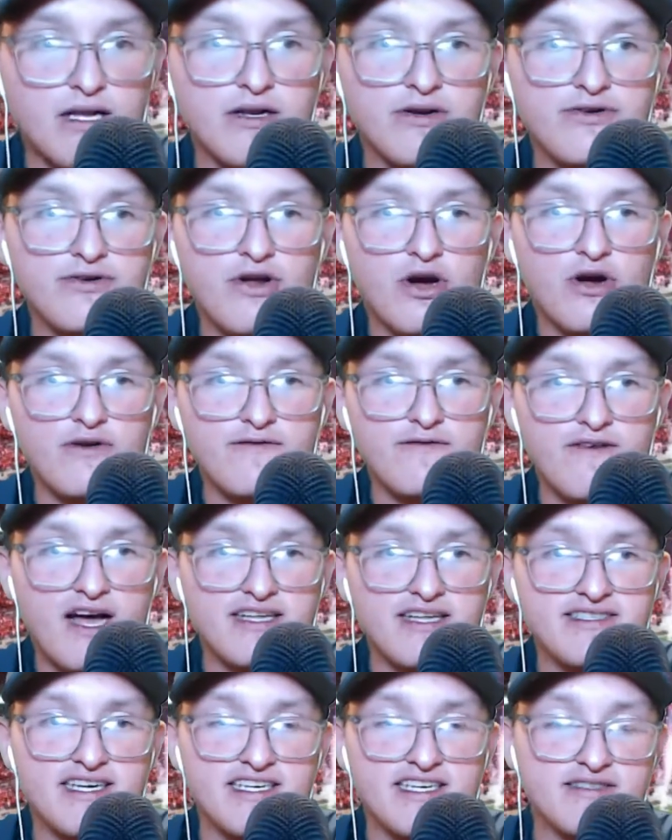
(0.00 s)
No
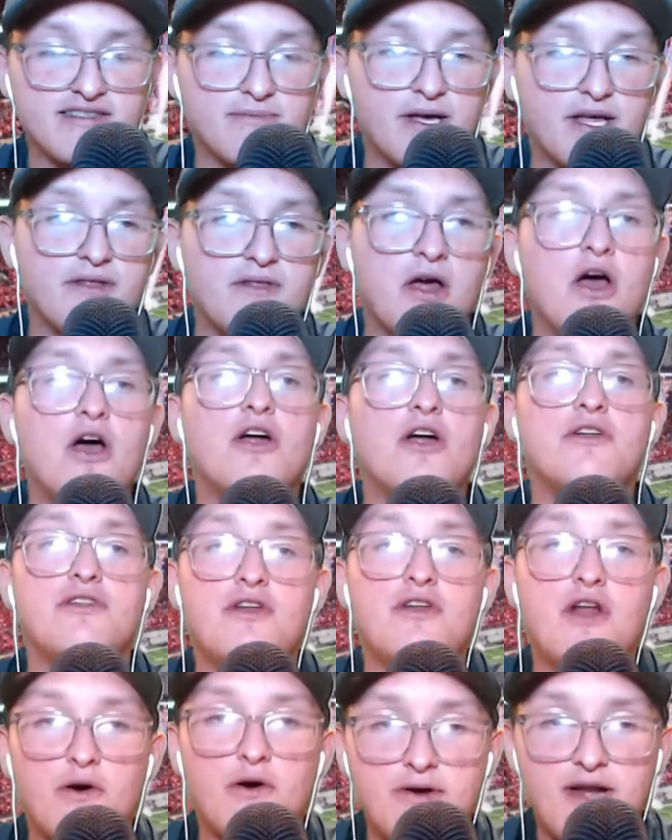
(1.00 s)
Devontae Smith,
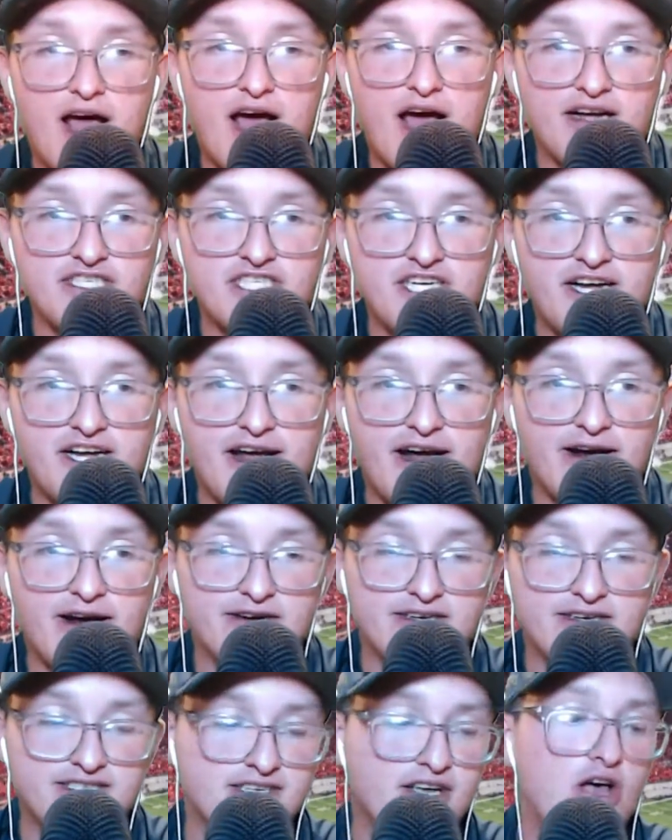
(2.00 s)
no Najee
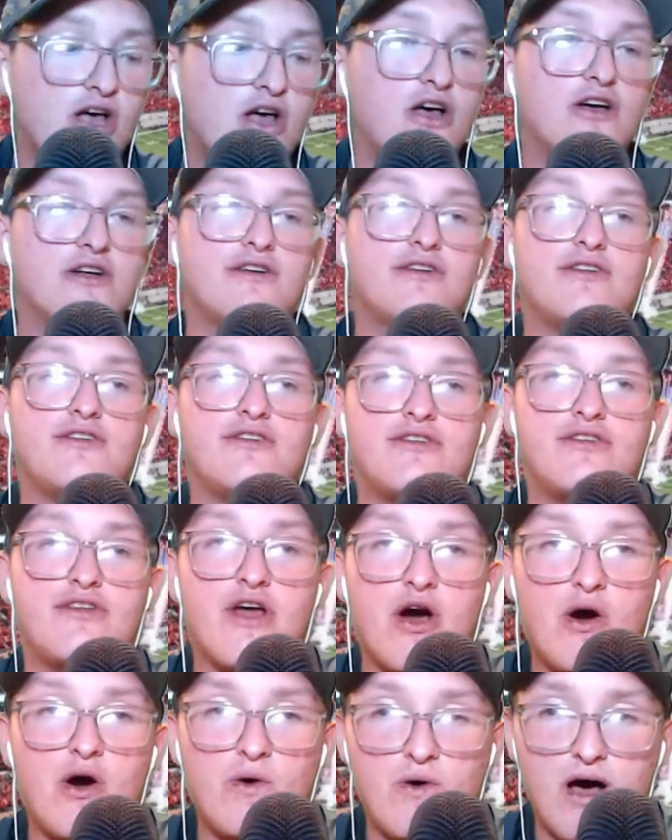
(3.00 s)
Harris,
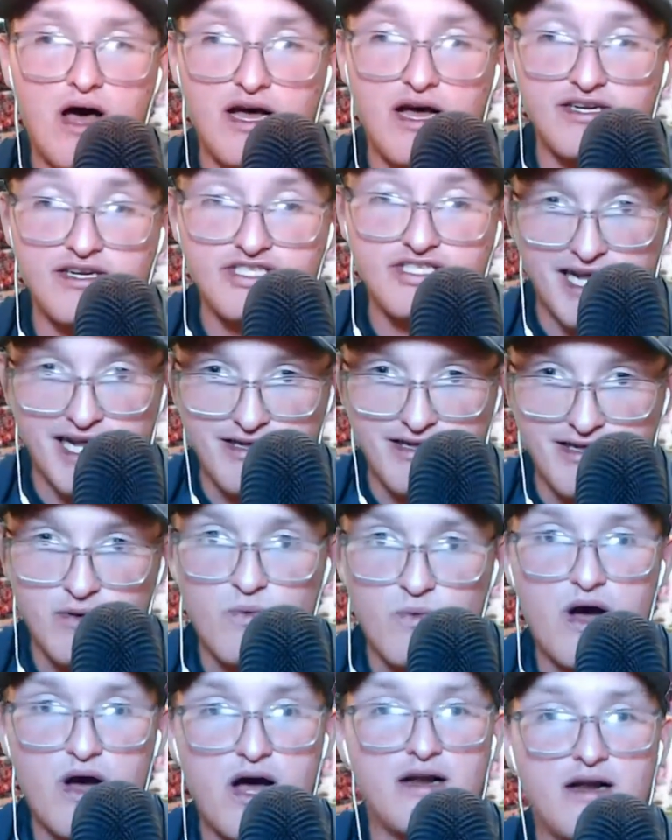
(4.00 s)
no Jalen
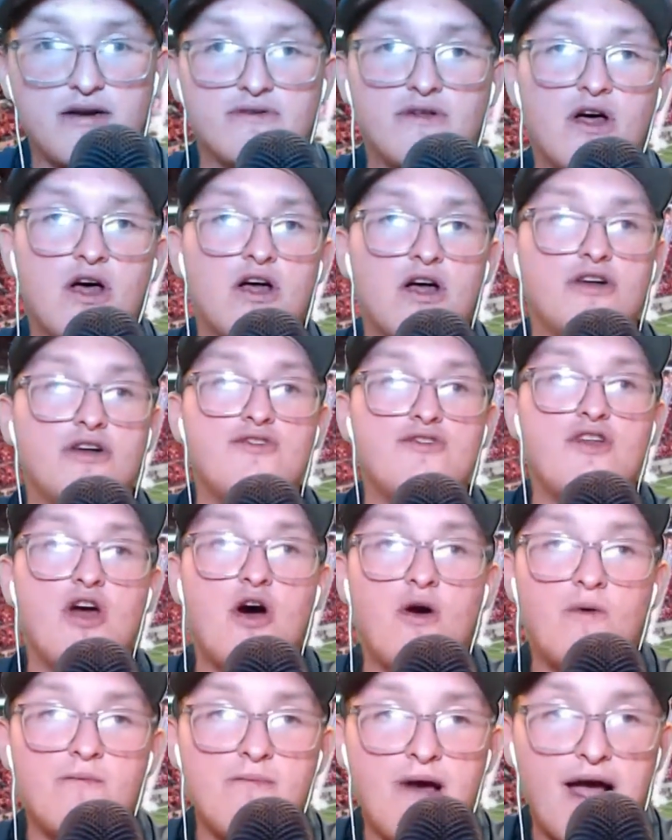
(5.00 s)
Waddle,
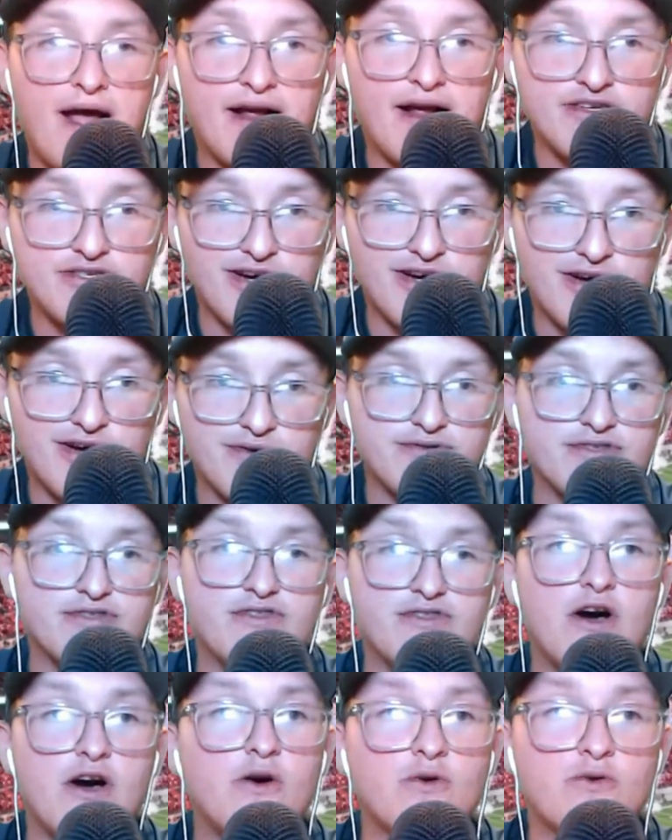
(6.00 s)
no Mac Jones,
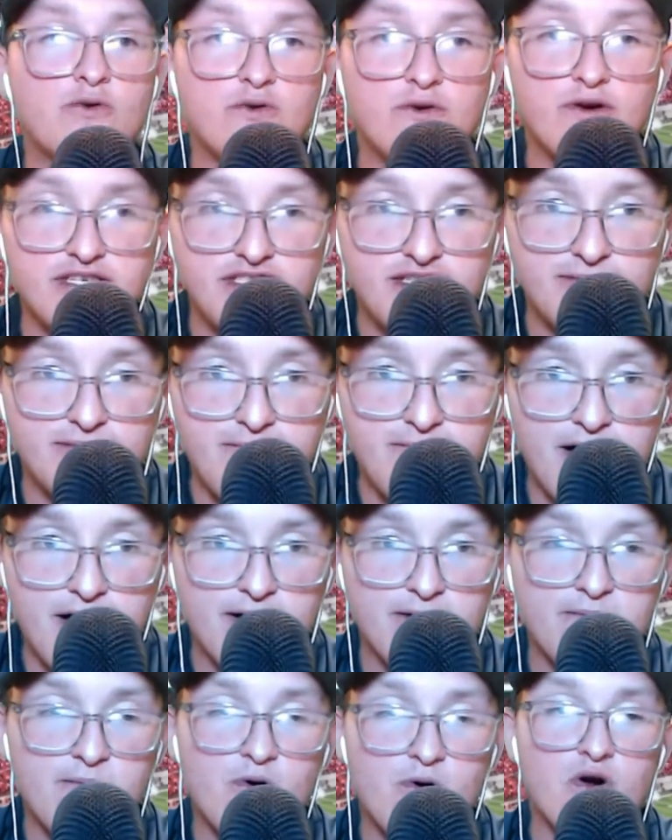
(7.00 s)
no Christian
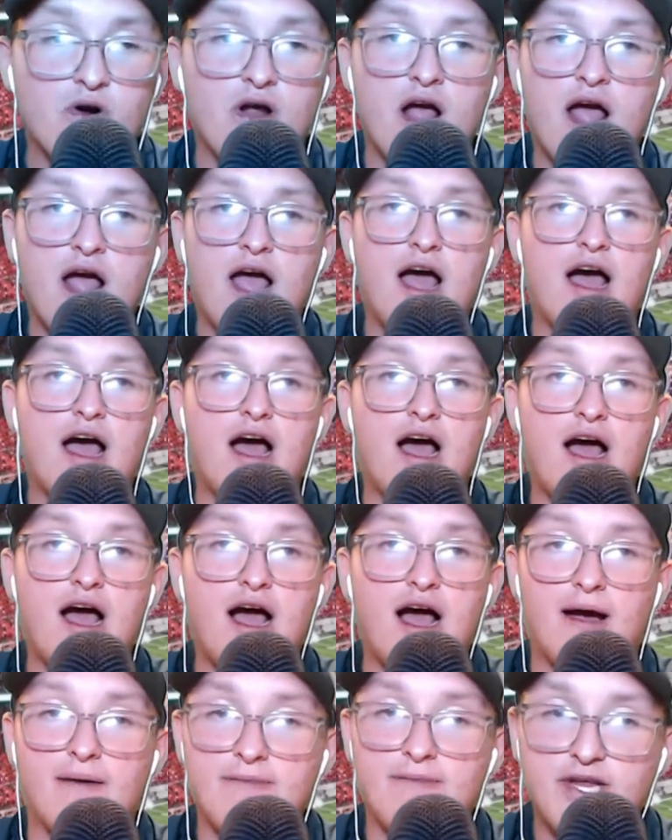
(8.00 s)
Barmore.
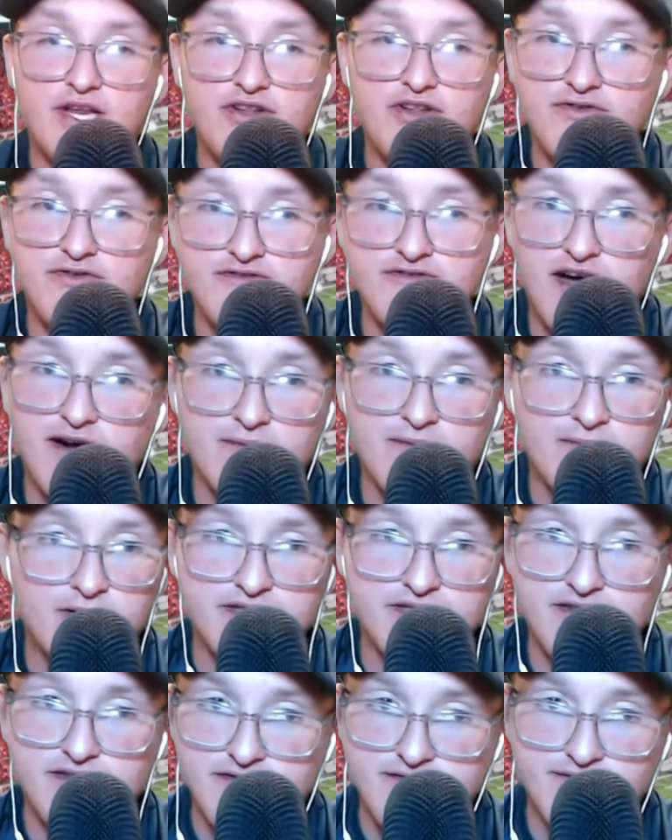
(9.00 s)
I mean, you talk
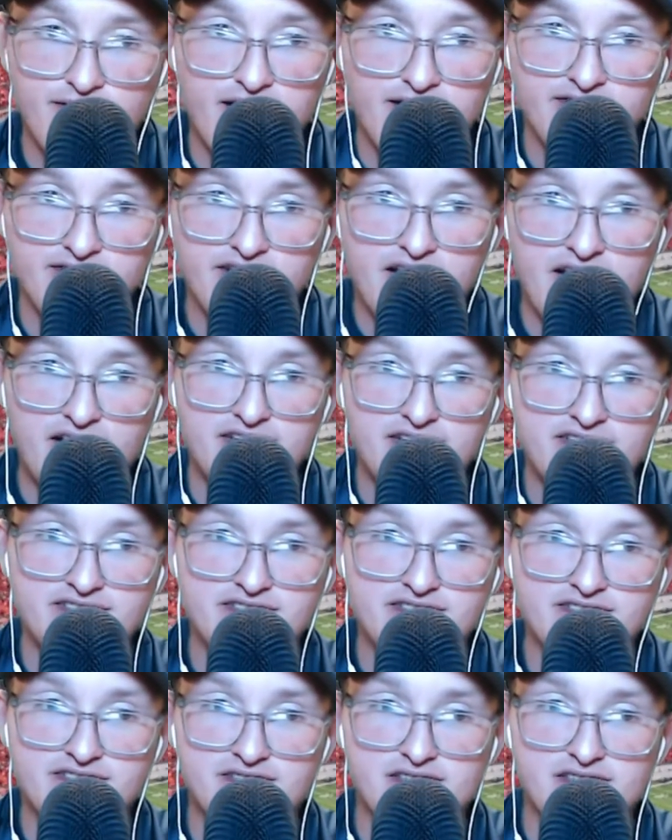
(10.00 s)
about those 5 guys